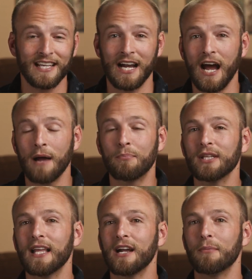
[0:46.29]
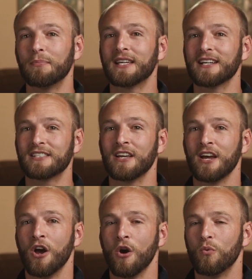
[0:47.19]
And I bring that up because
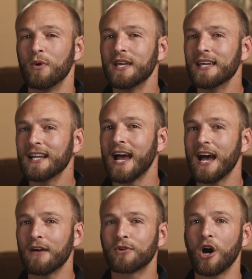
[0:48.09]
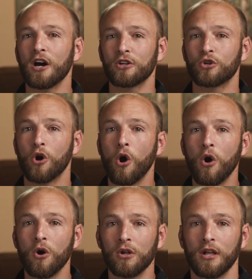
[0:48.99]
we can have God
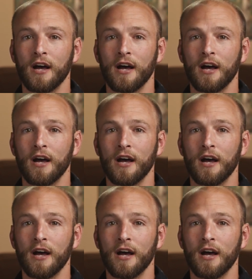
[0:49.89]
call